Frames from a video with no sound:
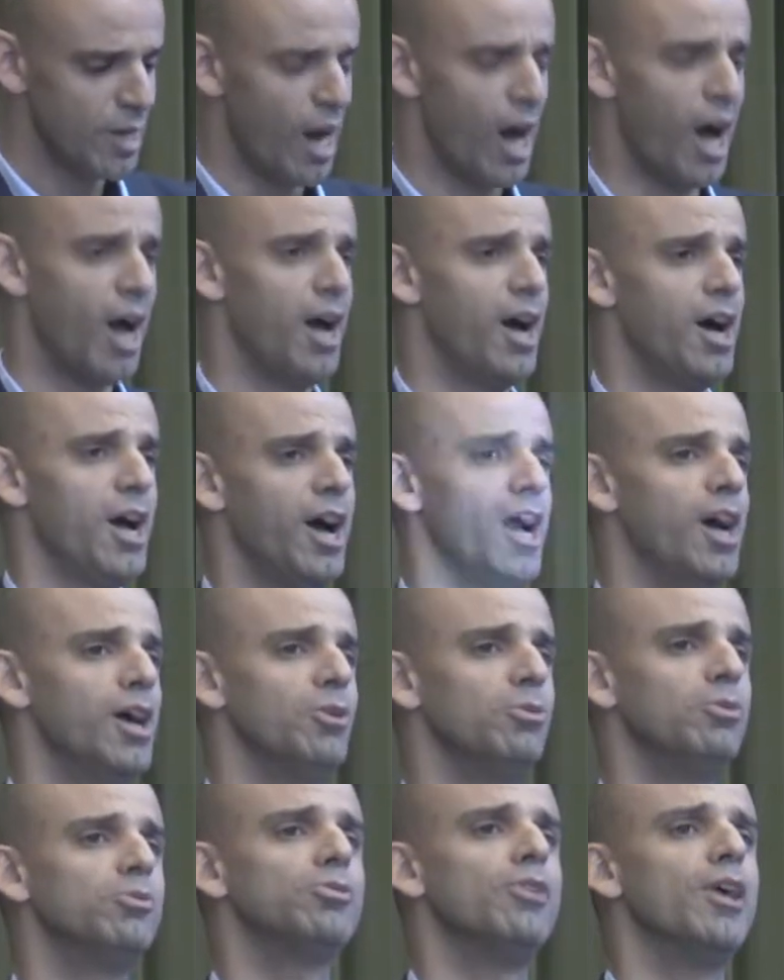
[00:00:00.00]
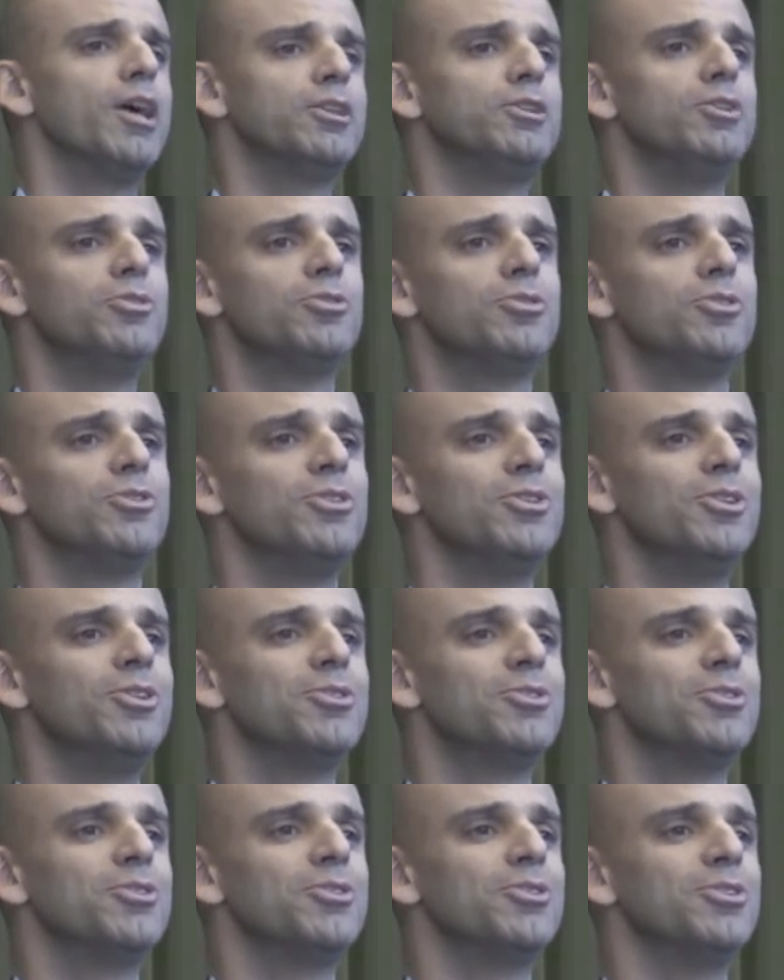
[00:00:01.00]
I always like
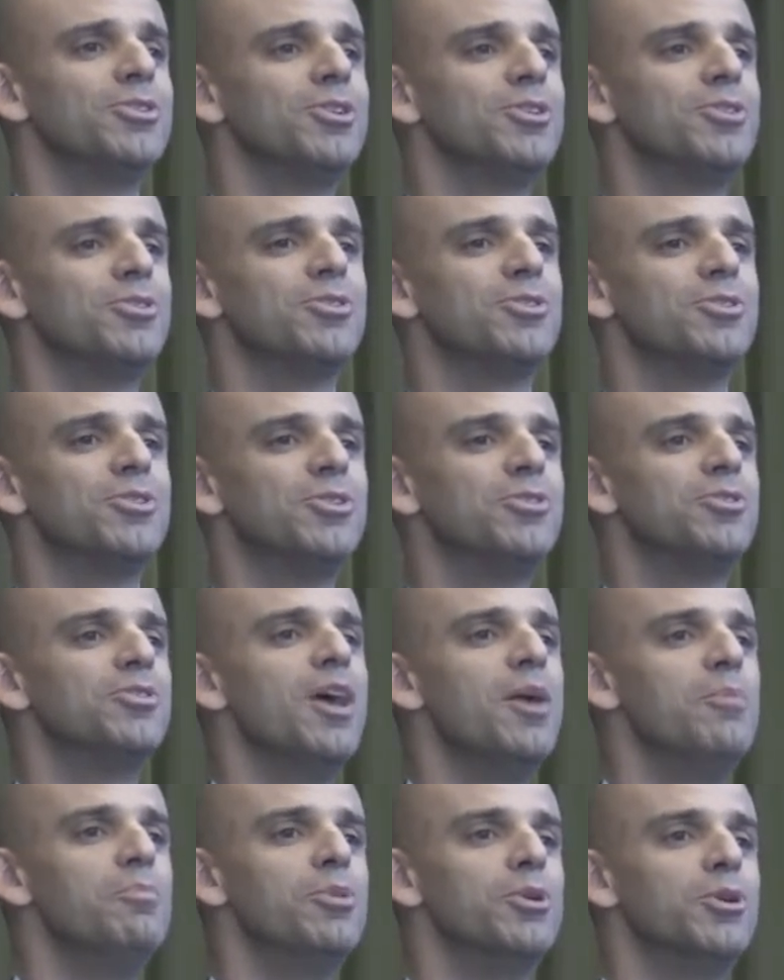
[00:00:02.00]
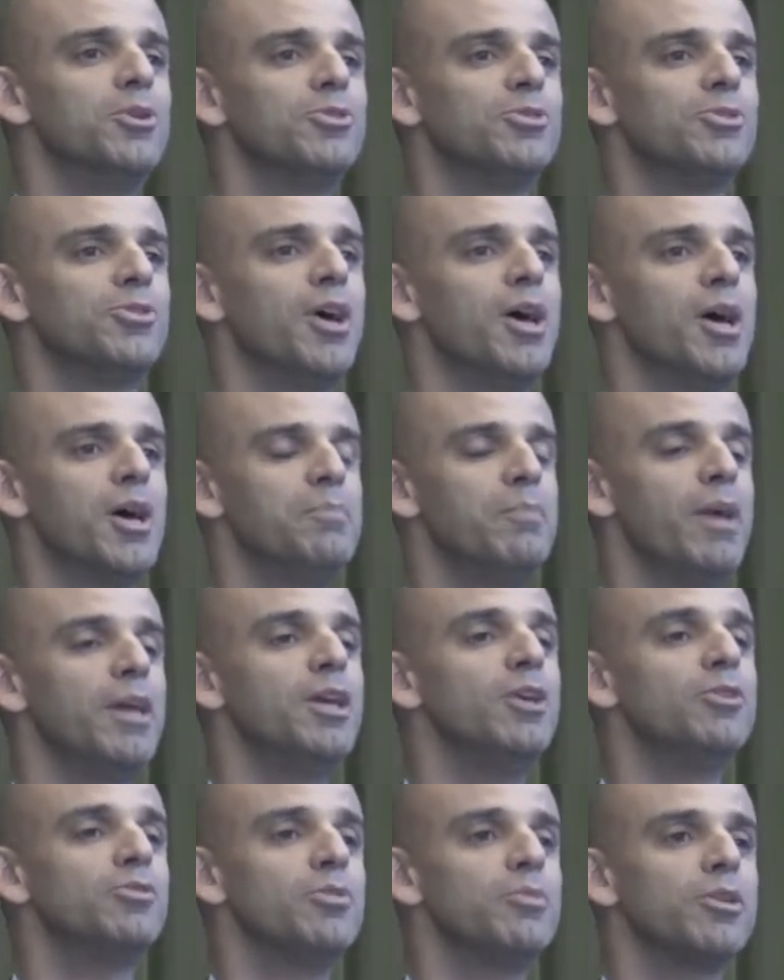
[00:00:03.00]
these numbers,
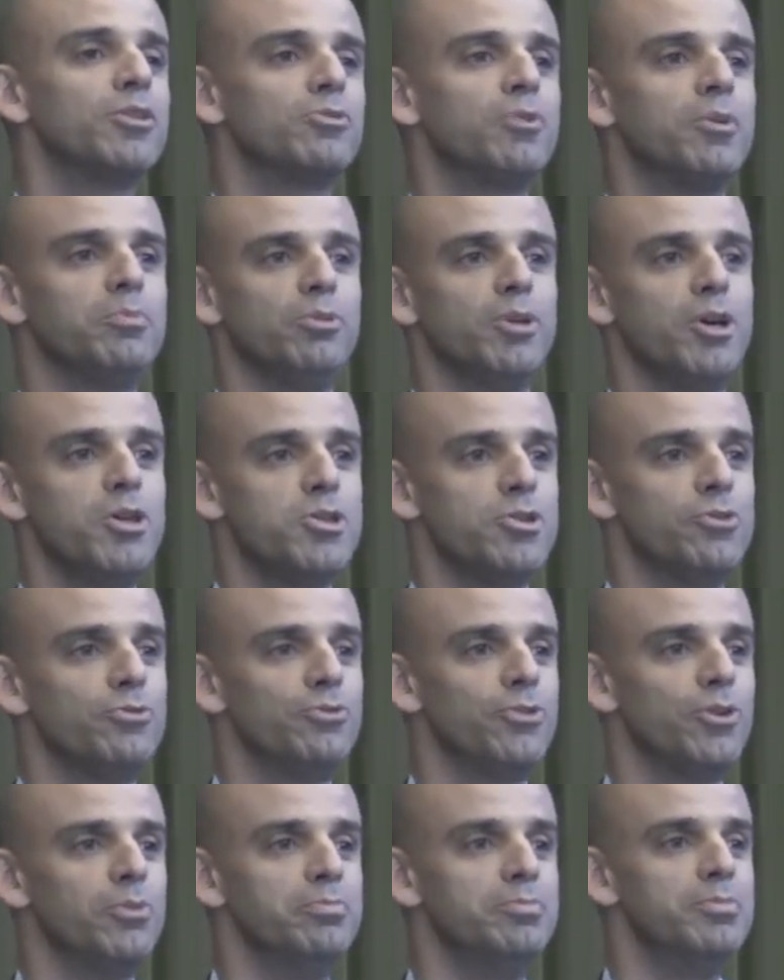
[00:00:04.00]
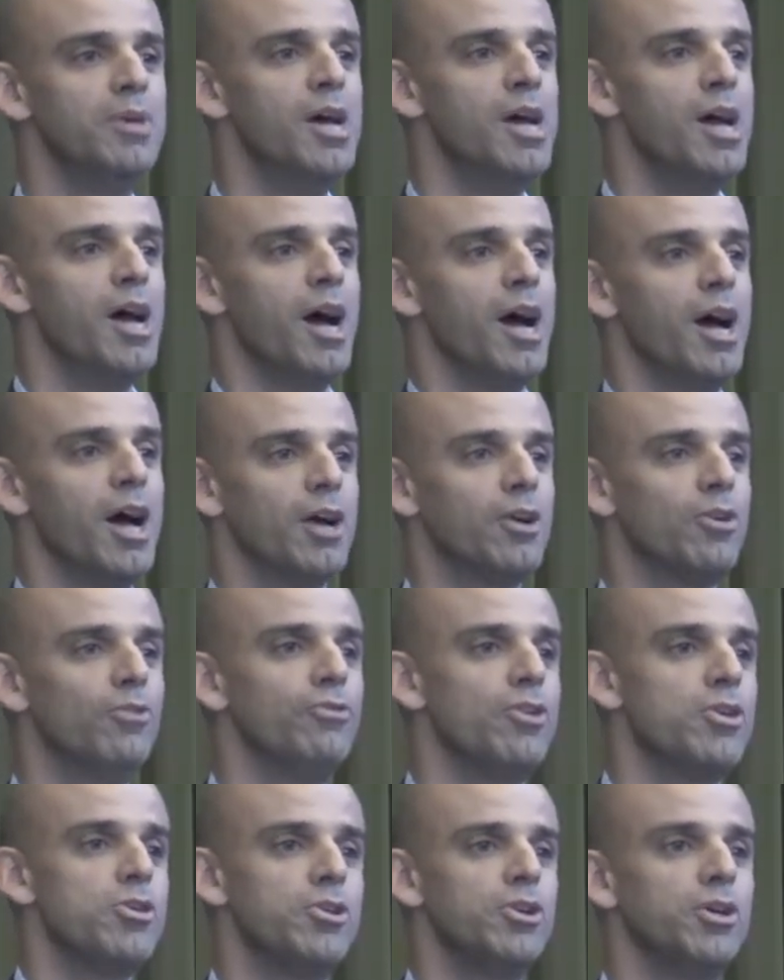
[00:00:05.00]
making some extrapolation from
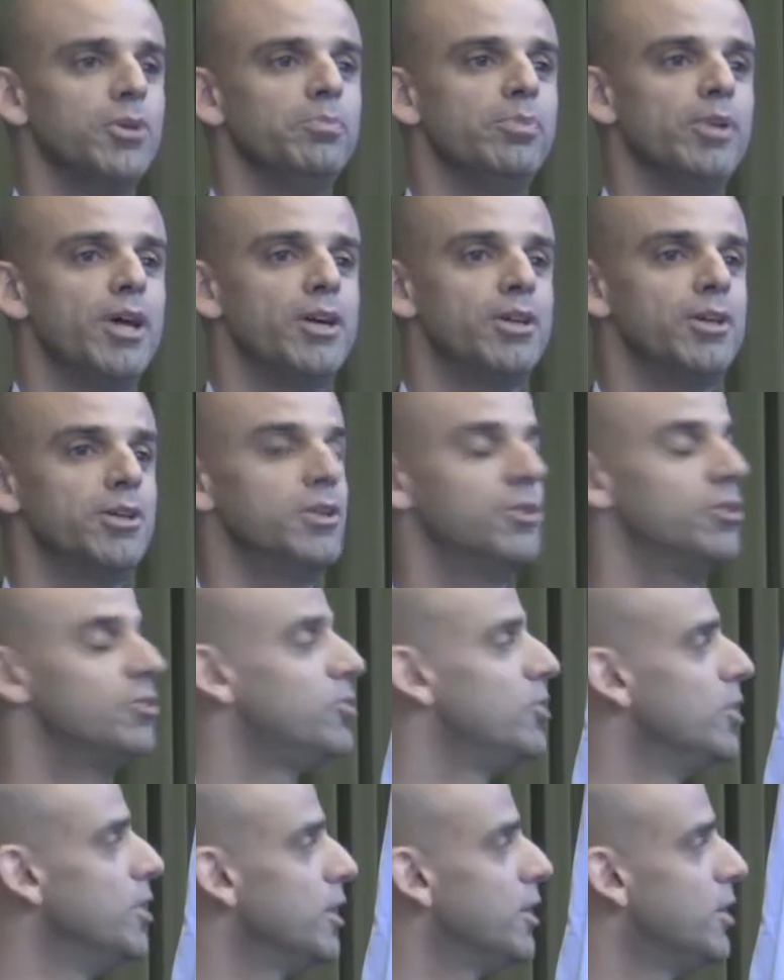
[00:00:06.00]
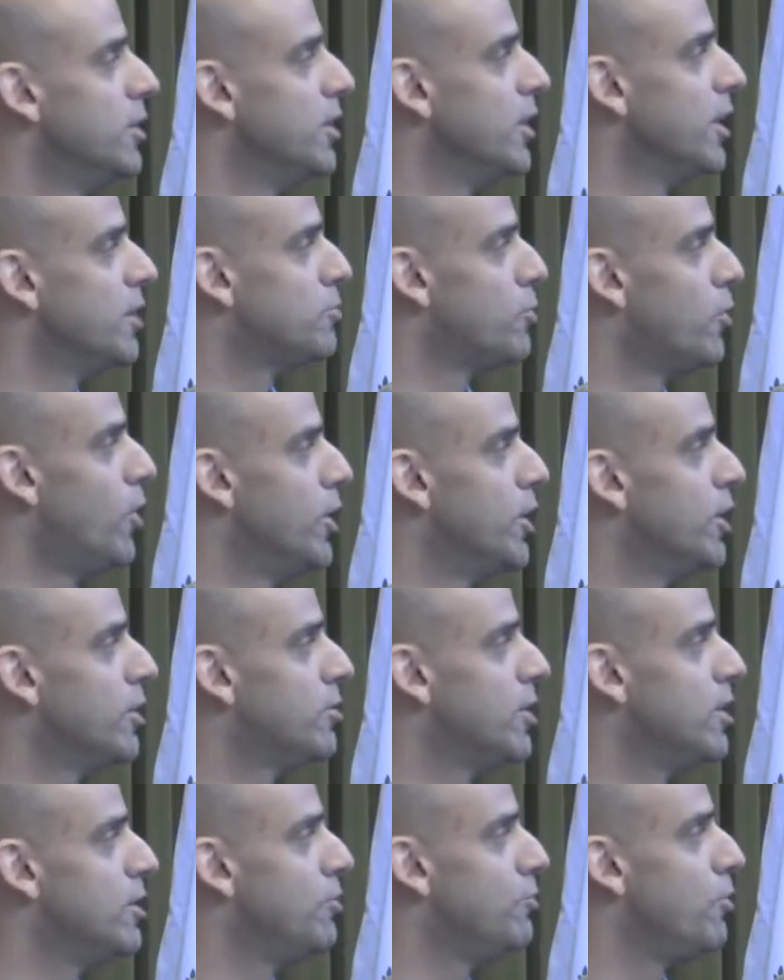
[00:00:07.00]
conventional planar silicon
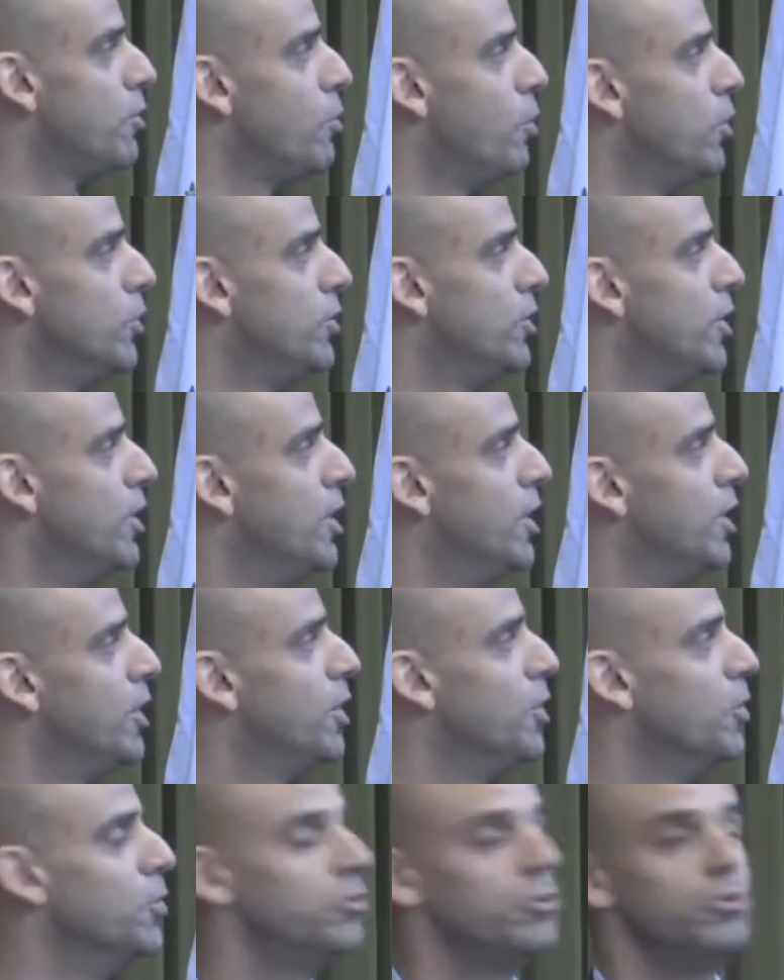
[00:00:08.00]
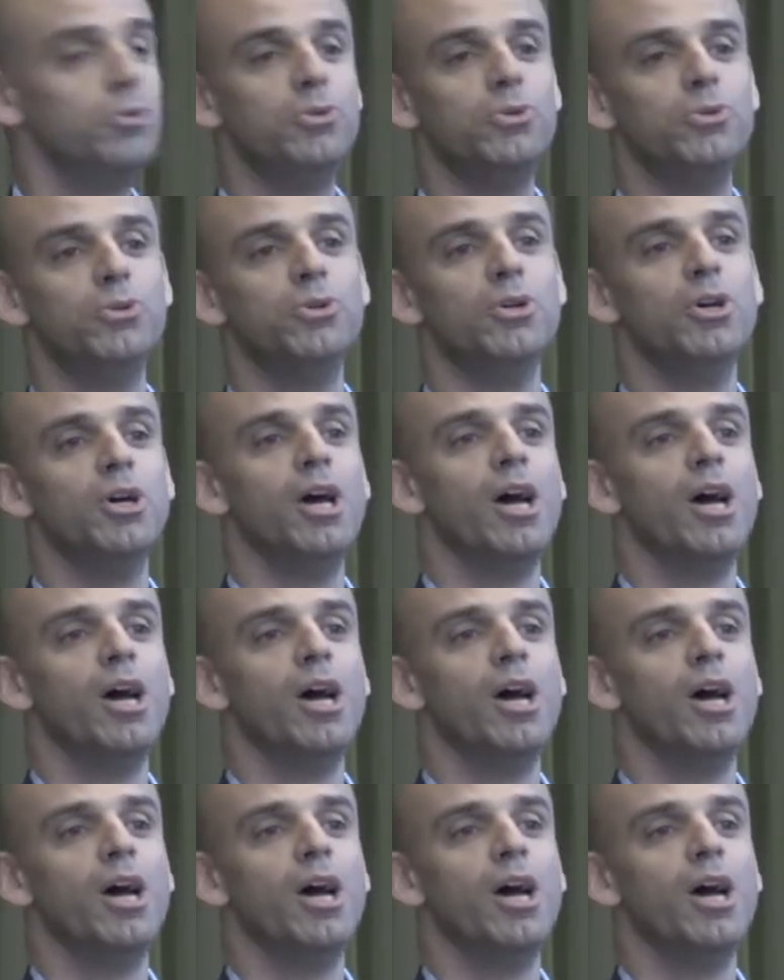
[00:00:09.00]
electronics. And if we would go to